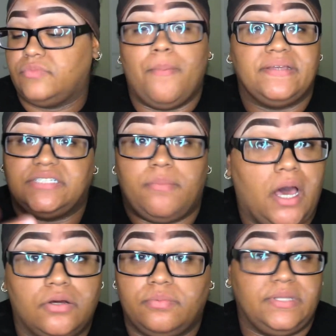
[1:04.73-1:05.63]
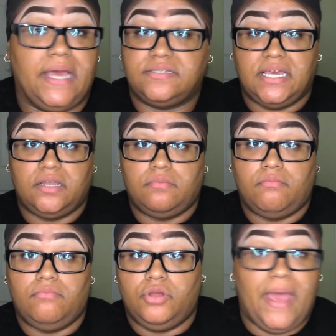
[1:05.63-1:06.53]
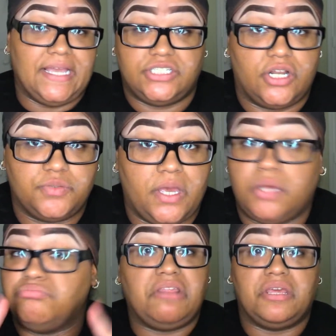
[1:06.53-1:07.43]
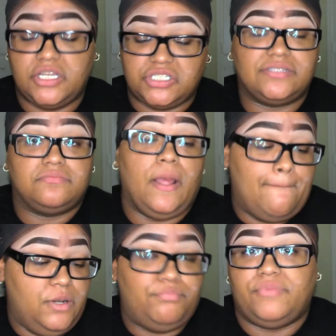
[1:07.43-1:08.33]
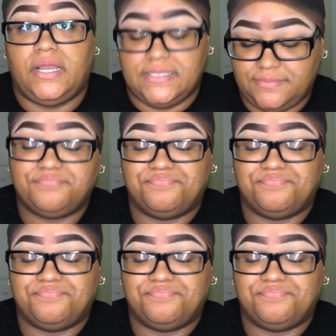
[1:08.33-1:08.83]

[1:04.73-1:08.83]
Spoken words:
a message in a bottle that said your package is on its way. Nothing. It just, boop, there it is.